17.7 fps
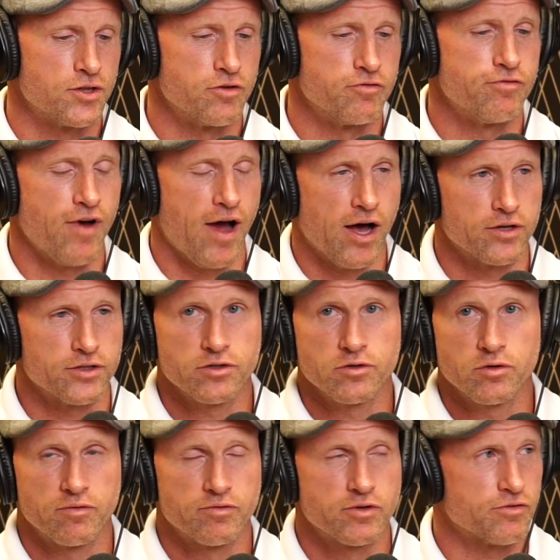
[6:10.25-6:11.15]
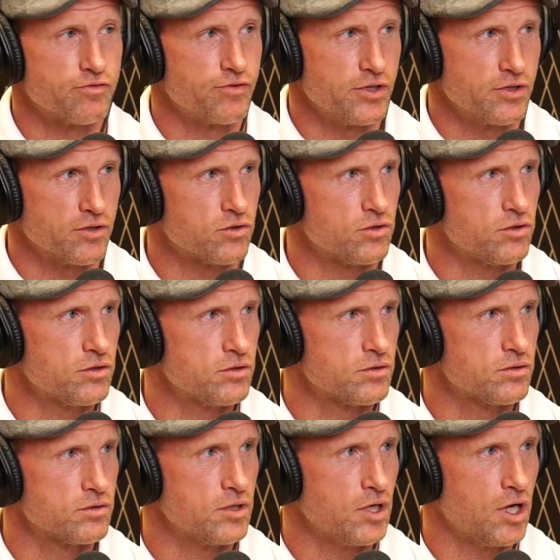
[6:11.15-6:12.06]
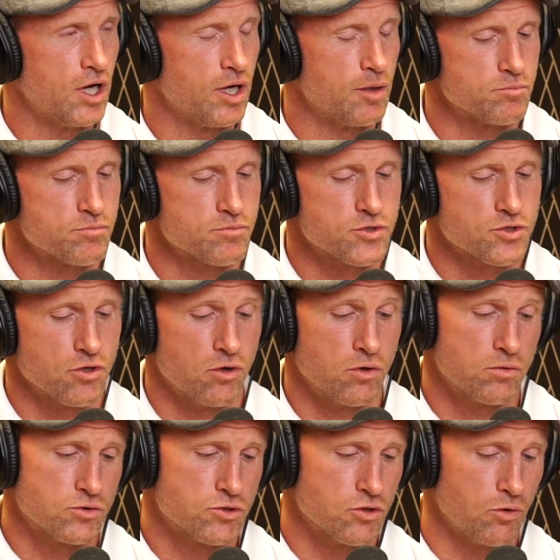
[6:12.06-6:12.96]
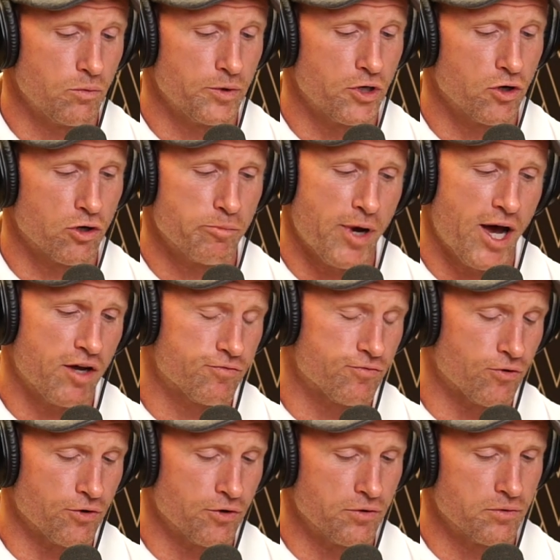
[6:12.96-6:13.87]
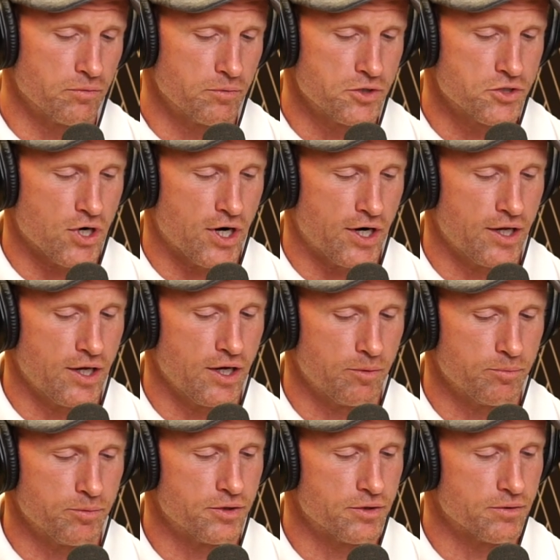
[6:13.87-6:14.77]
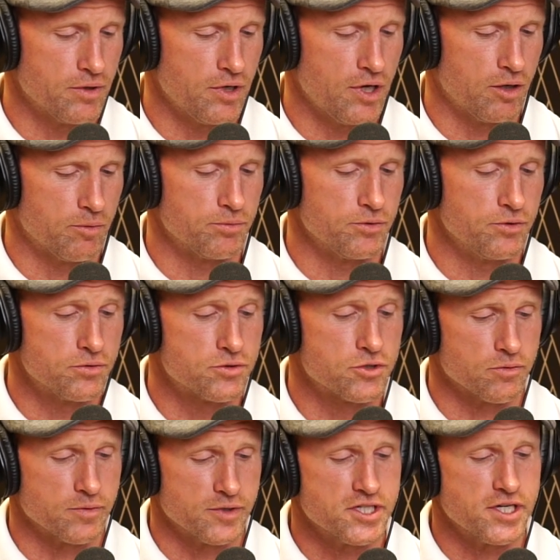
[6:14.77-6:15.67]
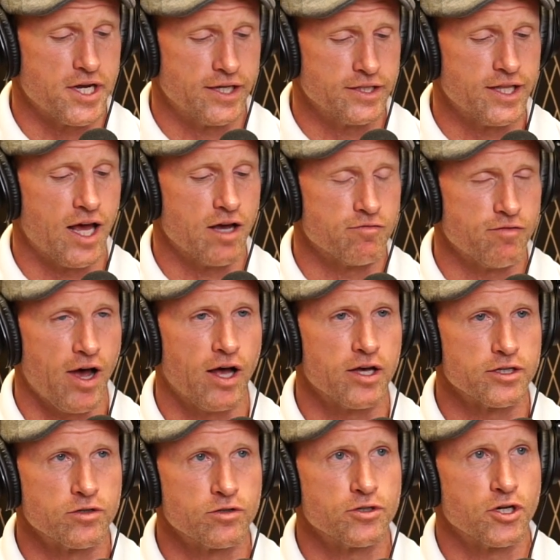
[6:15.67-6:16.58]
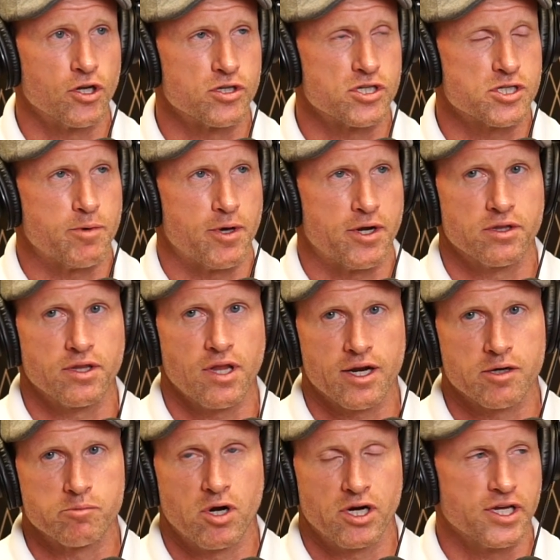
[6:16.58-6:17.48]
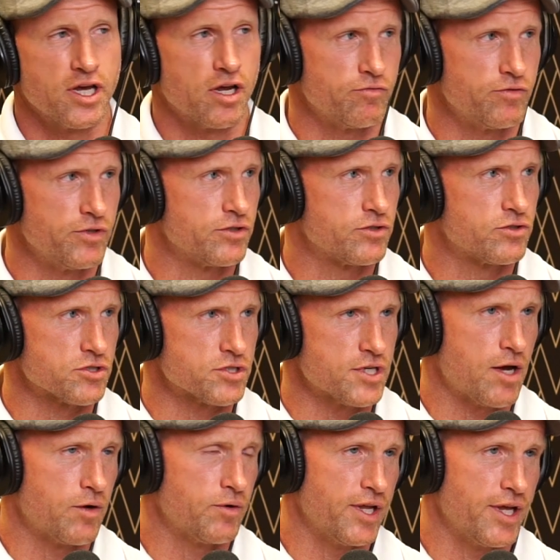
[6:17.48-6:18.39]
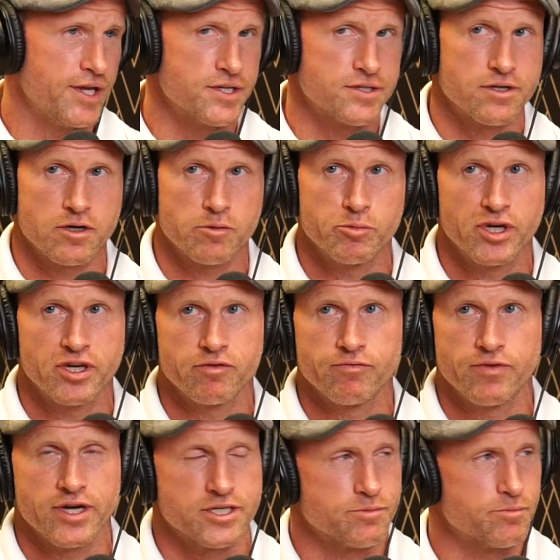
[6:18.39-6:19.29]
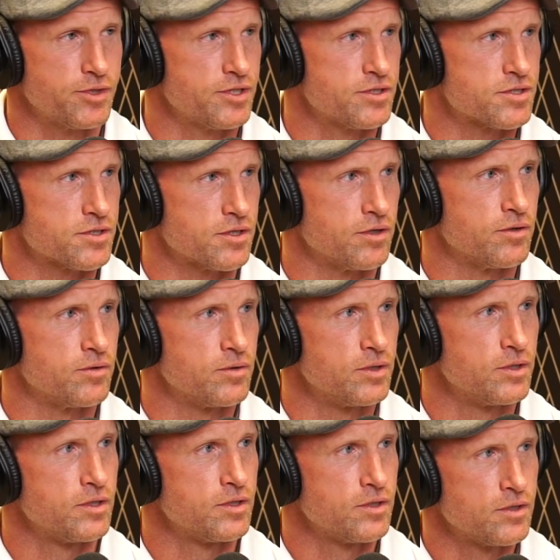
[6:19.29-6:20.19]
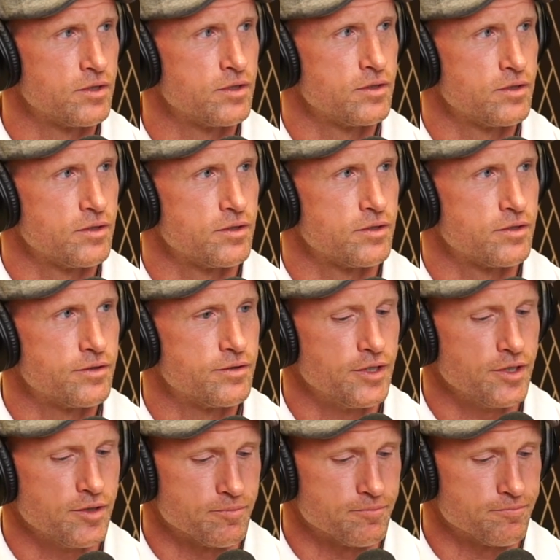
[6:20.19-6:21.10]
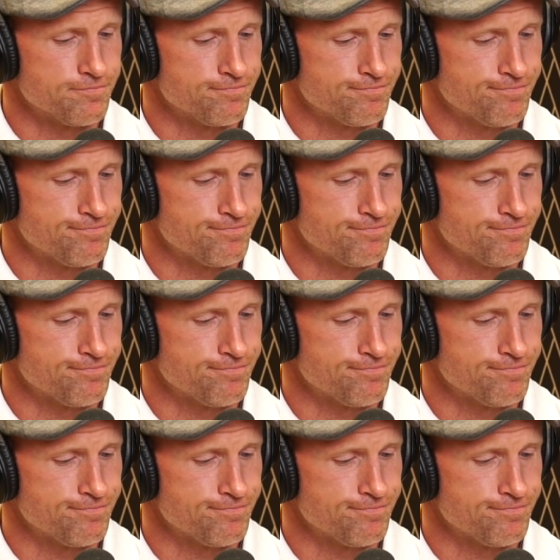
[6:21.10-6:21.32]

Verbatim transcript: the value of your vehicle. Um, so so we go to bat for you and we try to help you to help you to retain that value. You know, you spend a lot of money on vehicles nowadays; they're a big investment. So, mm-hmm. yeah.